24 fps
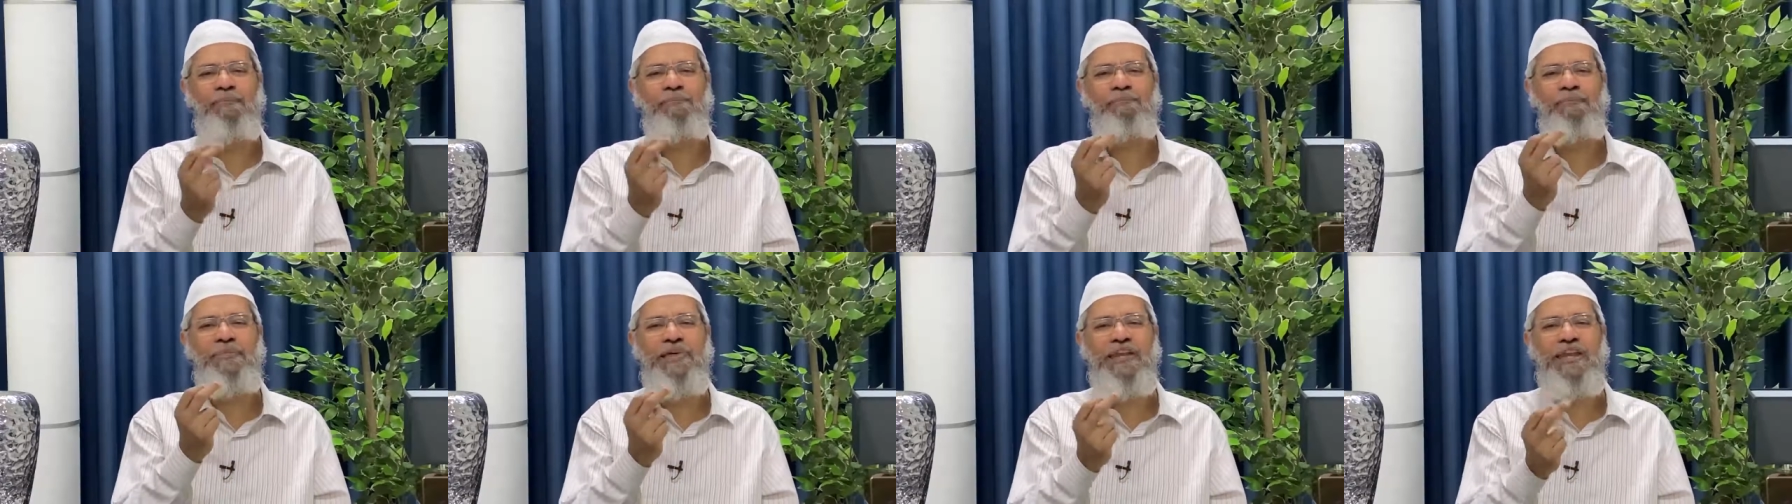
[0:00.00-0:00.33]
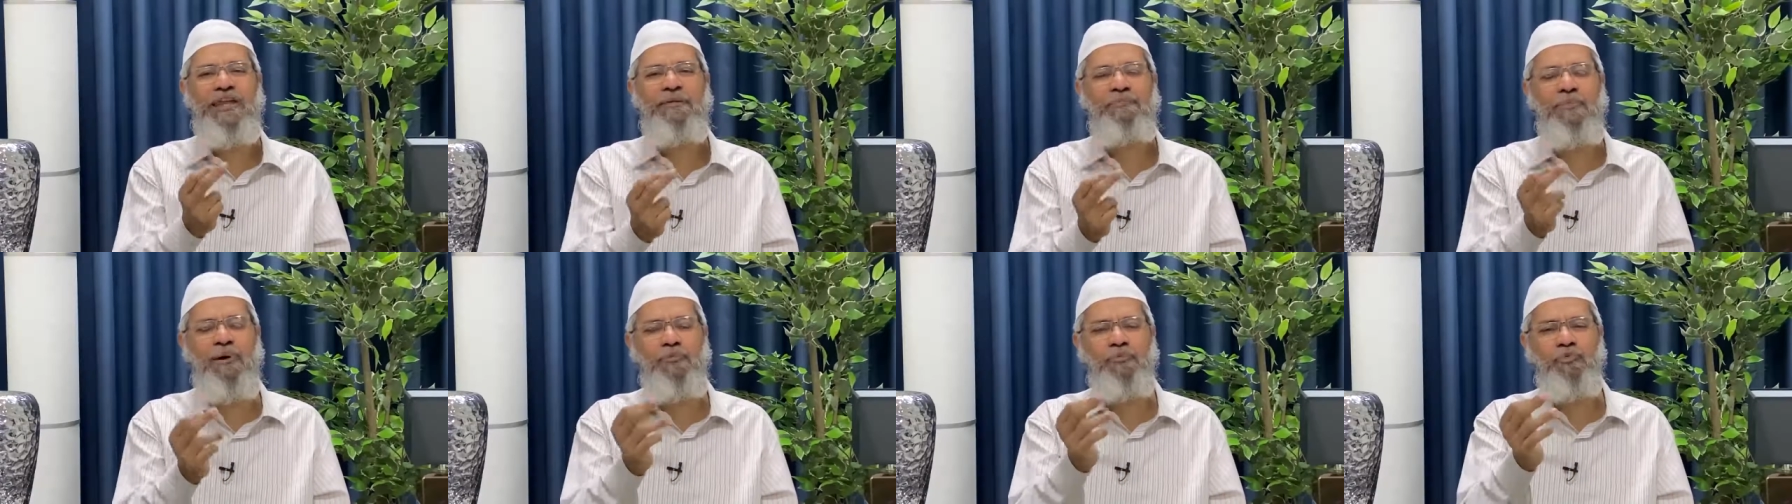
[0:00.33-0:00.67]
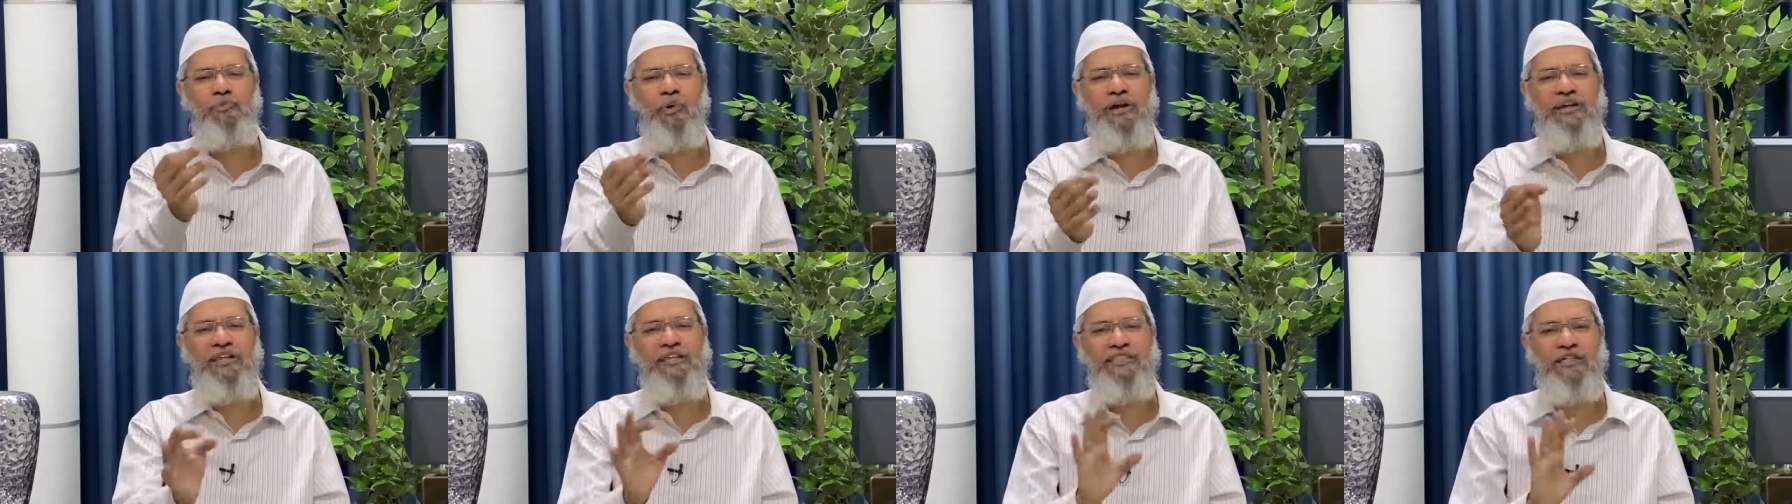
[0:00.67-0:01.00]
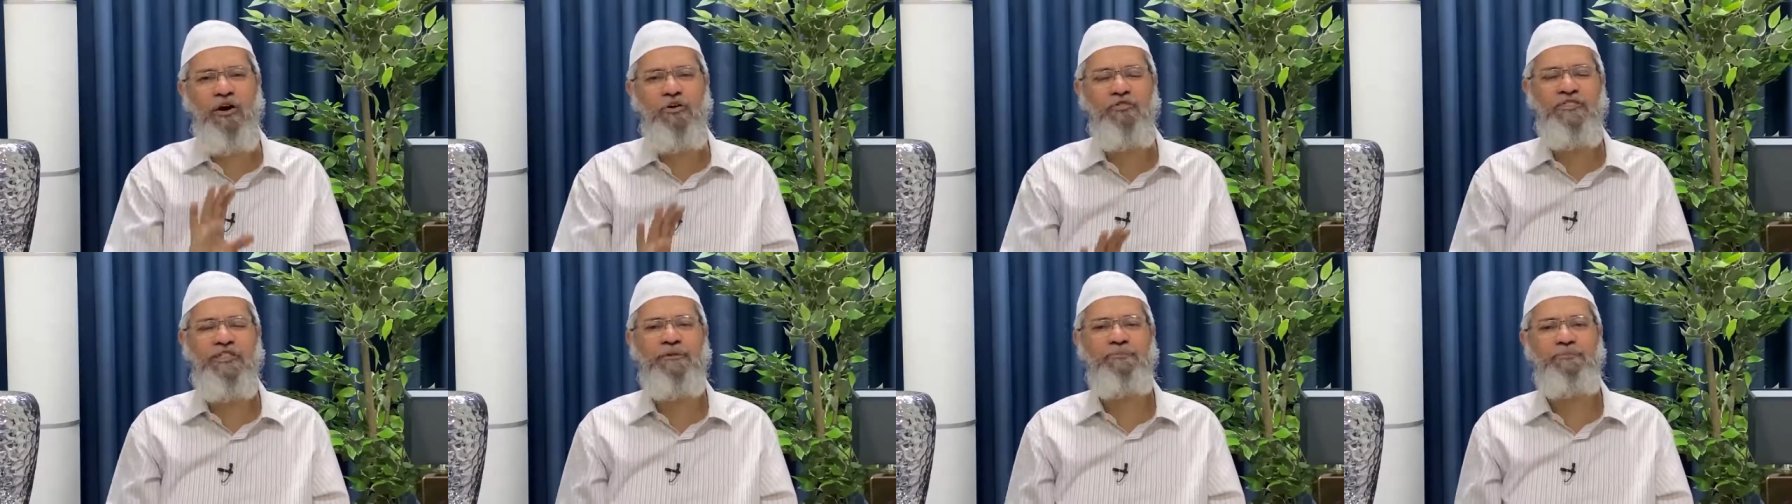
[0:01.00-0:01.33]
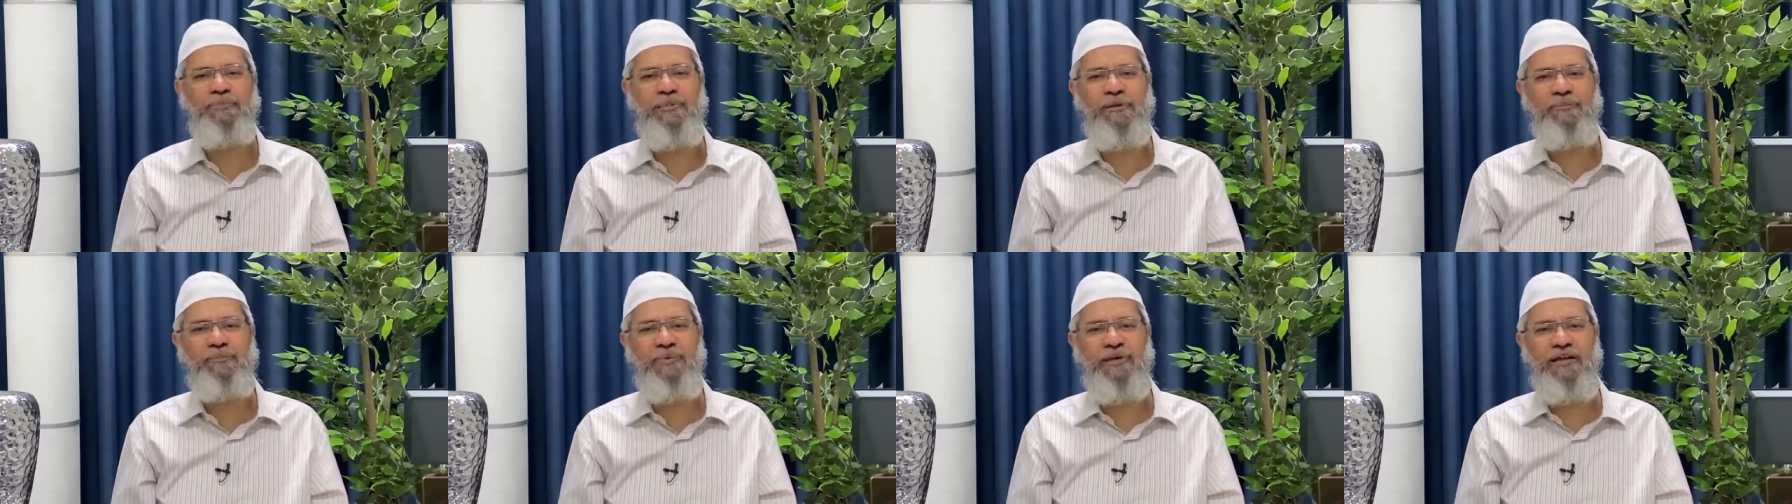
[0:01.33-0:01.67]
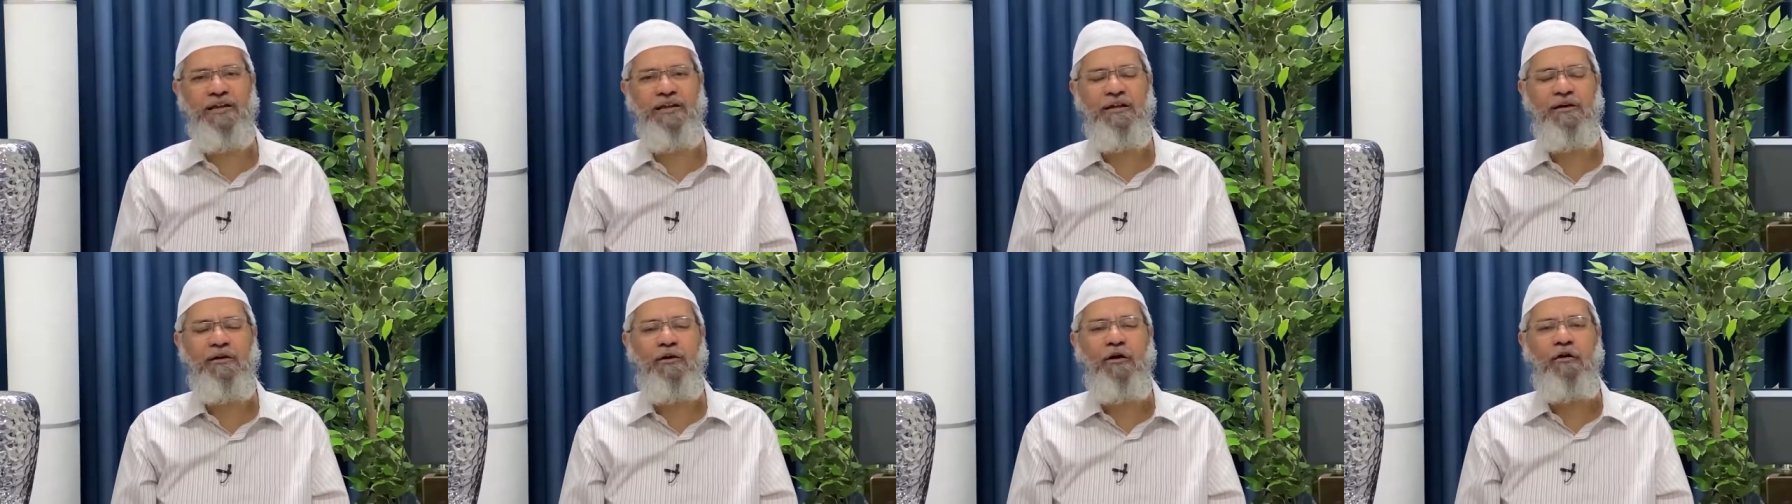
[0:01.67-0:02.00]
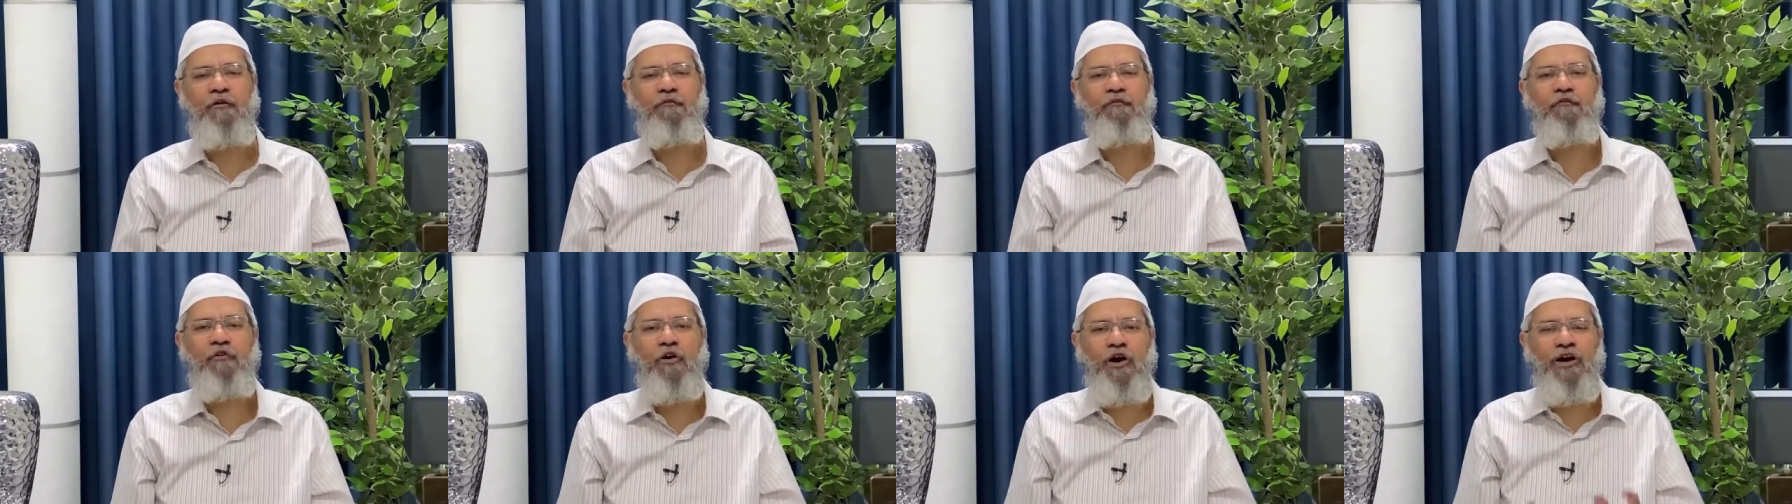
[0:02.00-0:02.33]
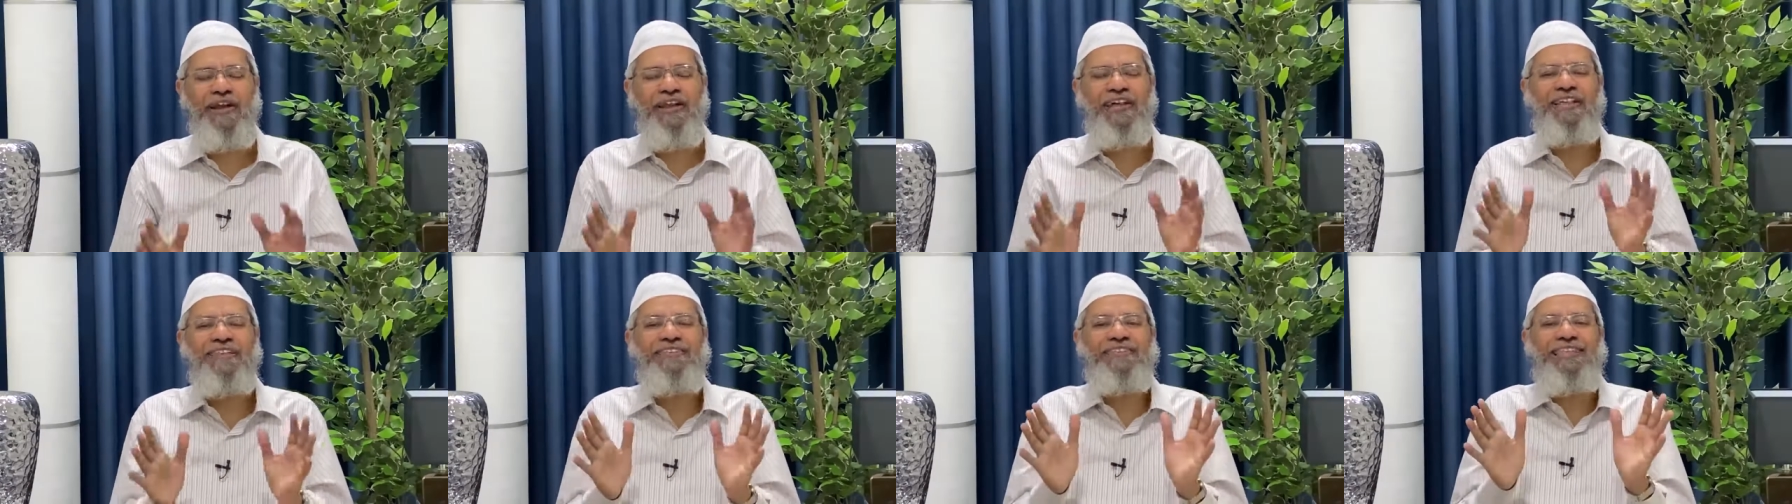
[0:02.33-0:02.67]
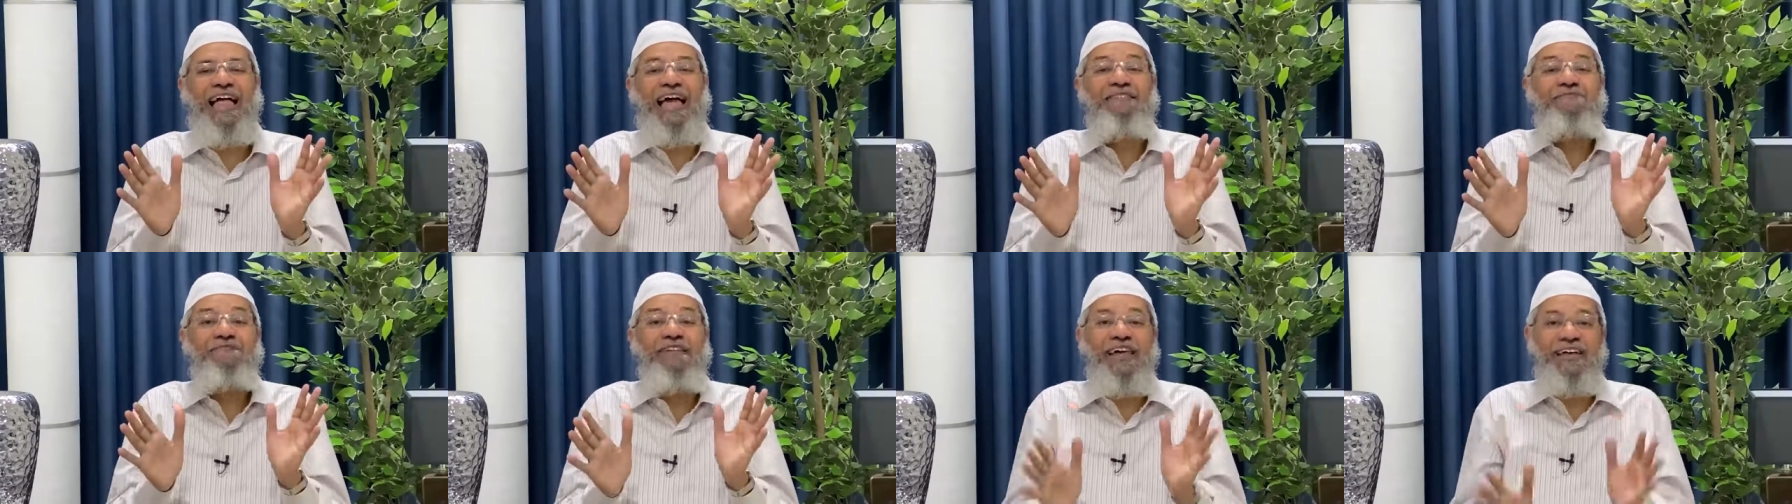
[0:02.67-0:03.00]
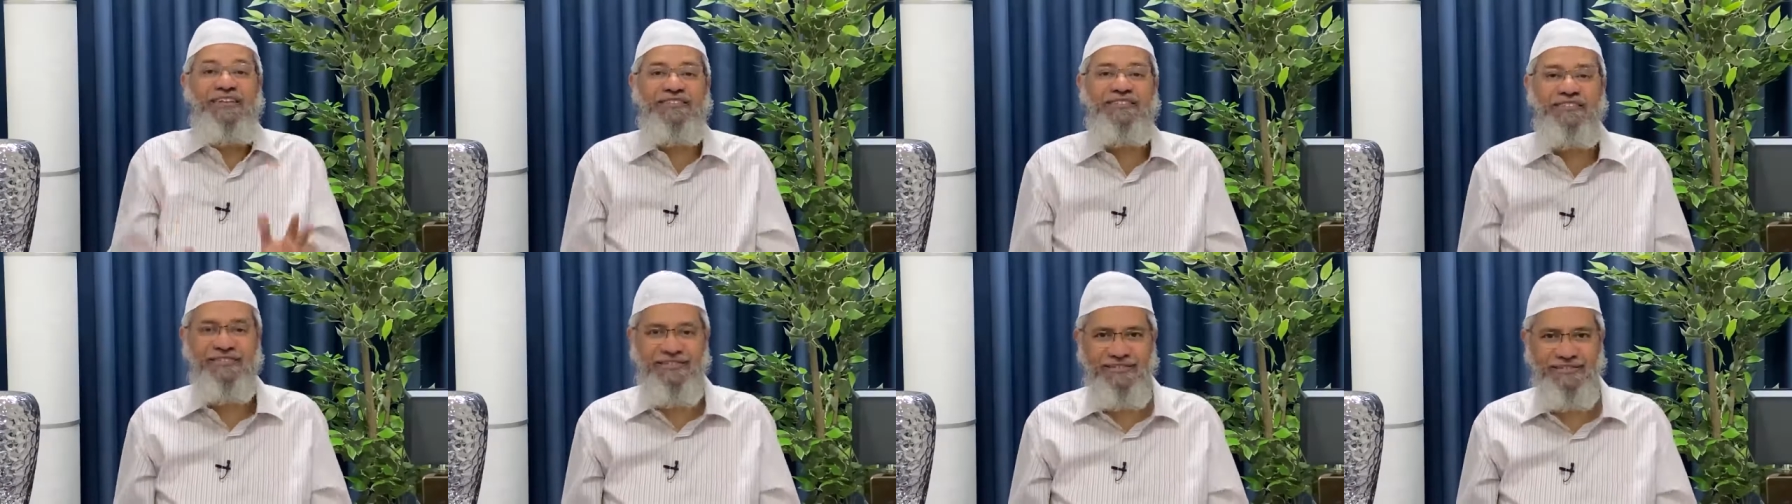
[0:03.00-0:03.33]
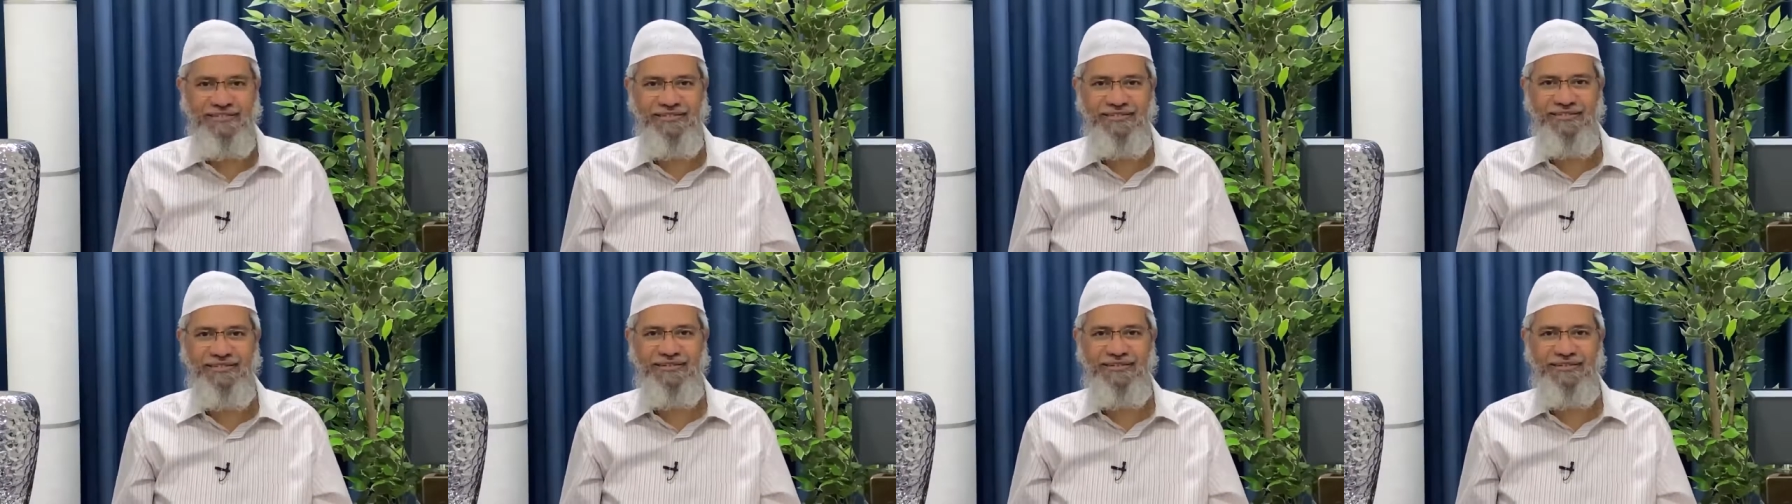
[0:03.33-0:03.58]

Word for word: minimum 20,000 people for his live lecture.